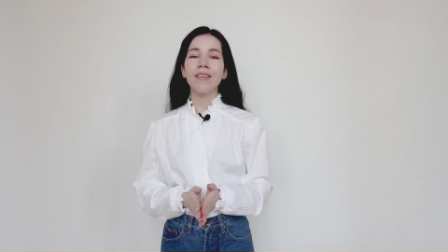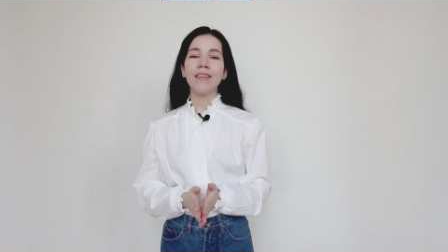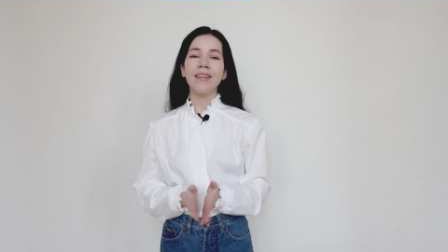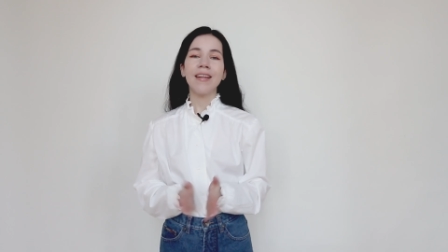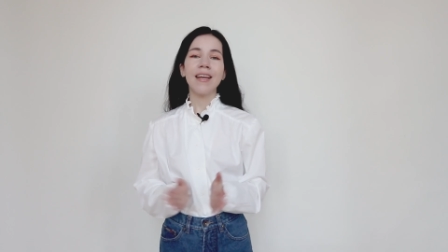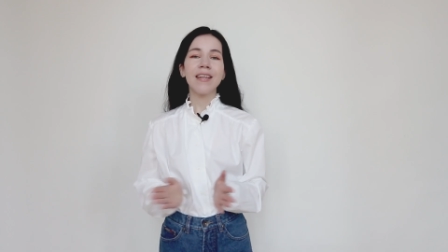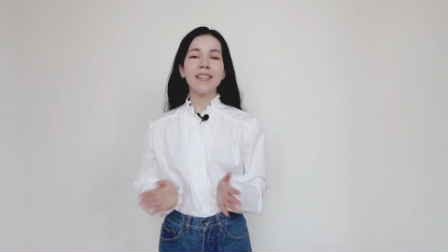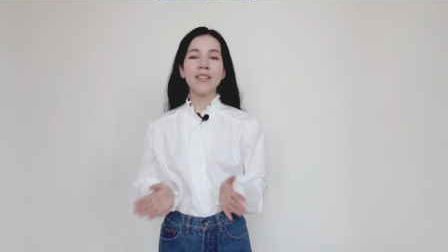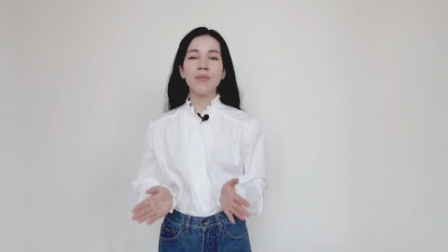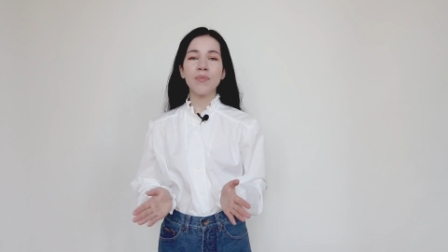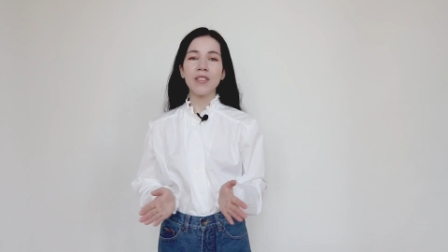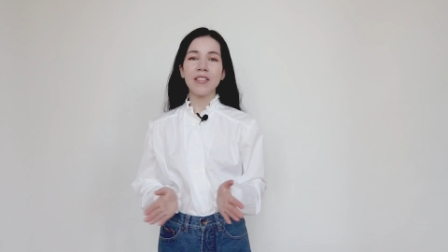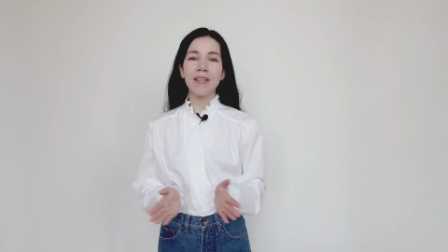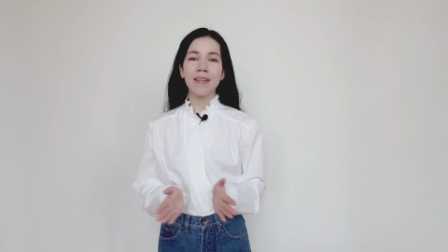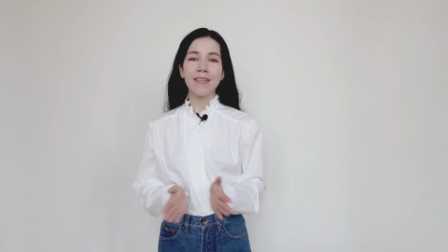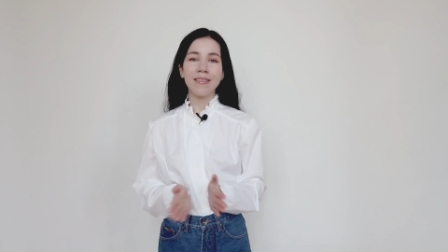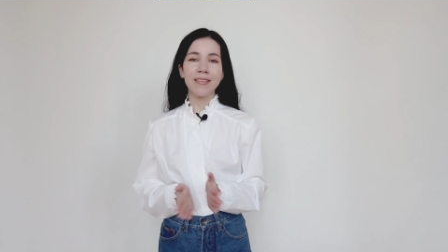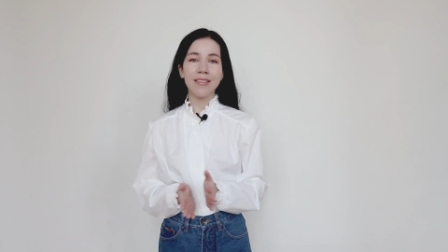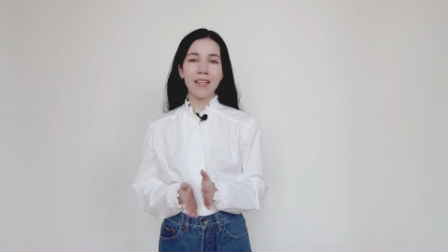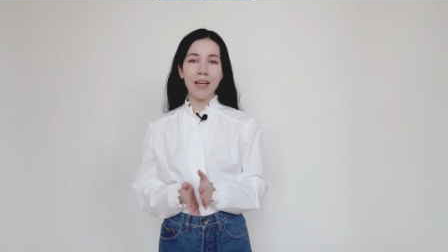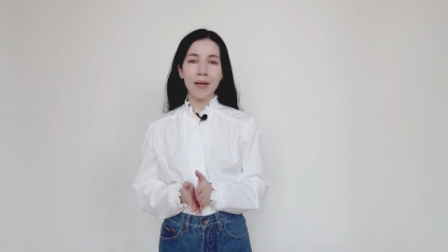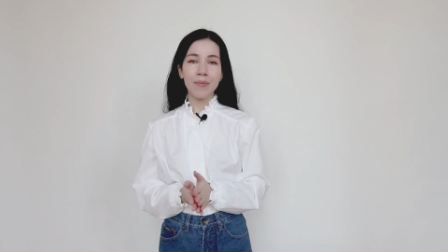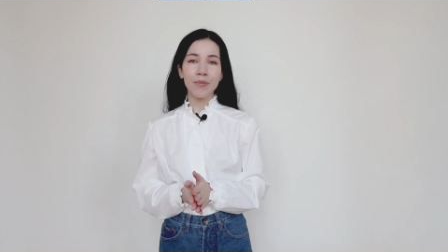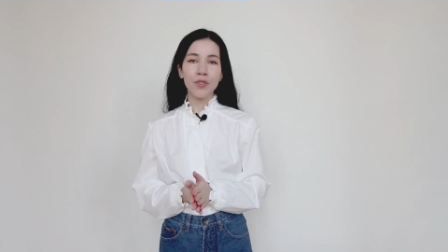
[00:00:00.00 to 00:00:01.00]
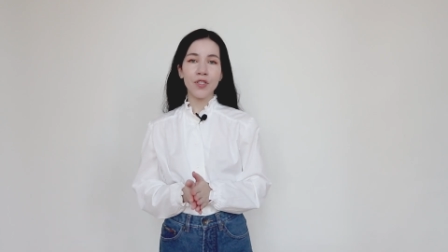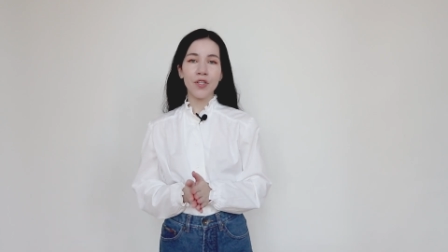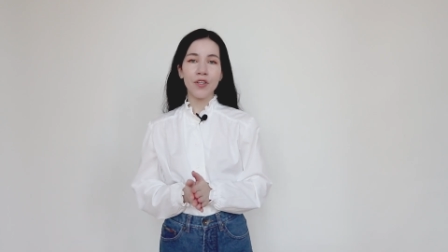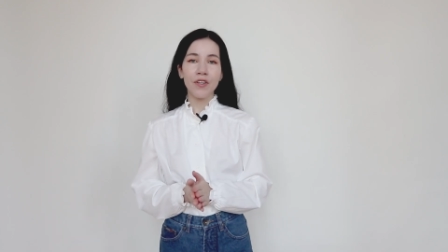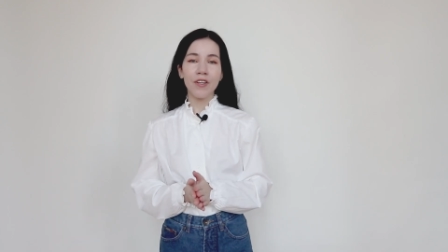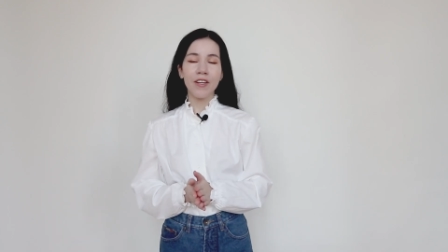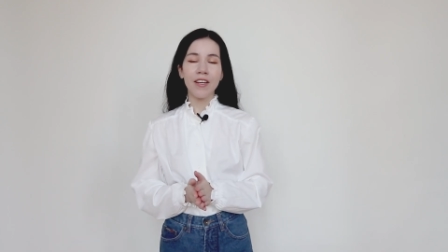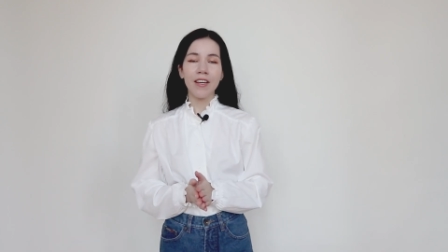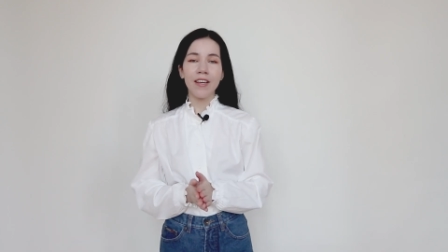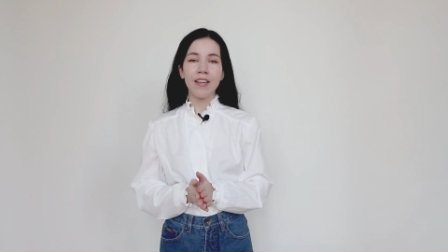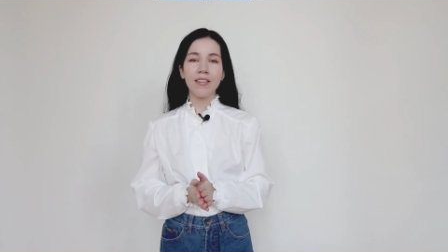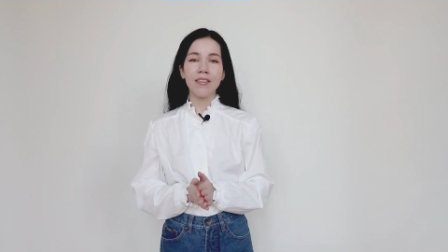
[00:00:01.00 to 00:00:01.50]
next
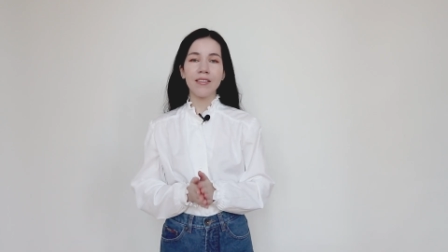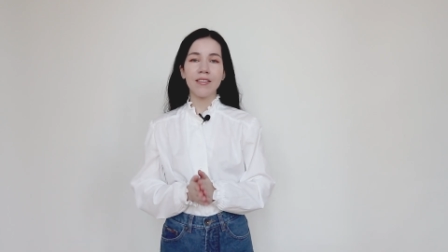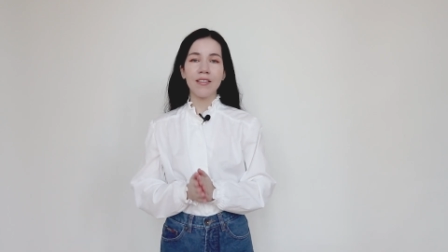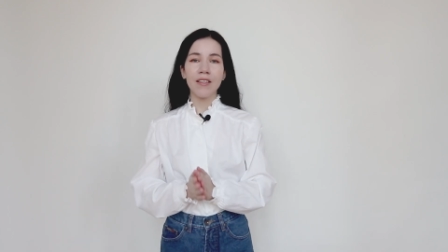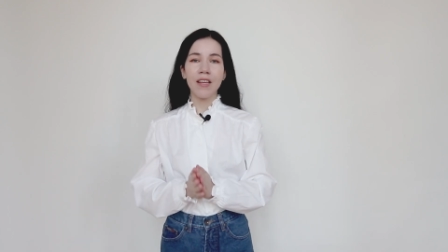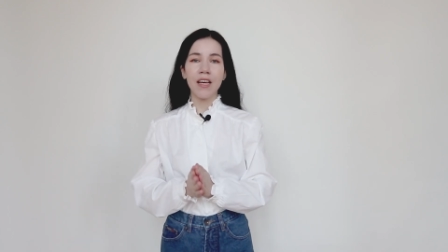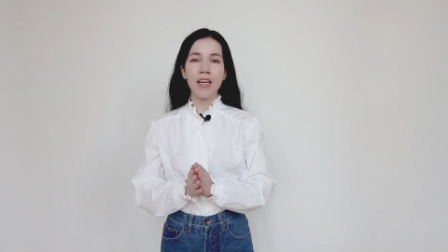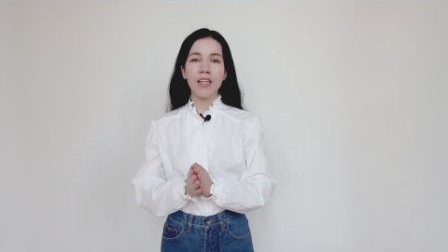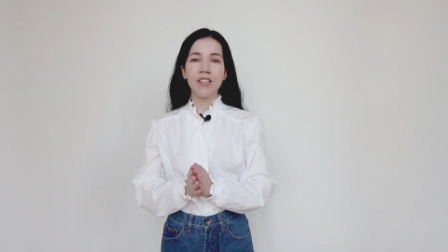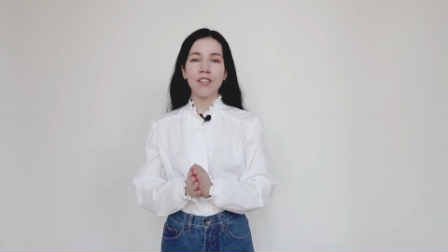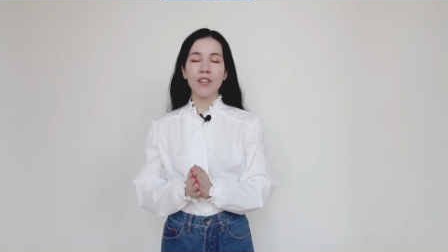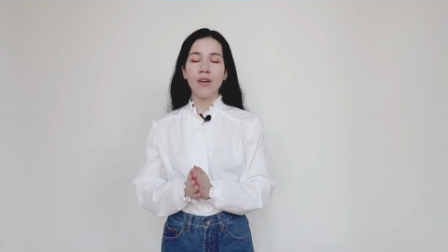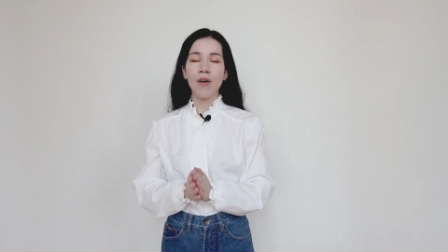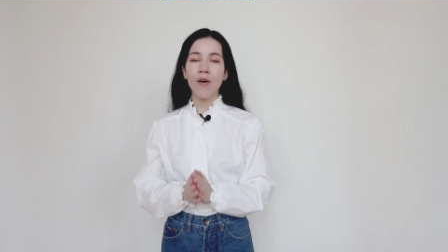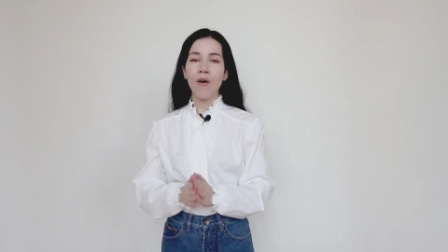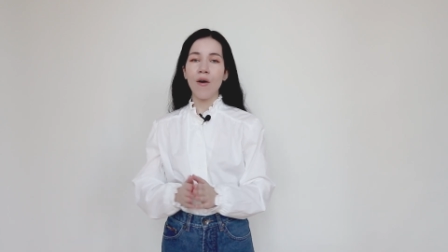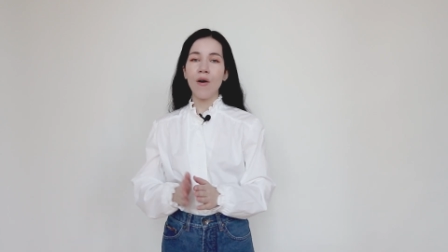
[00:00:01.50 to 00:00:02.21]
misconception is that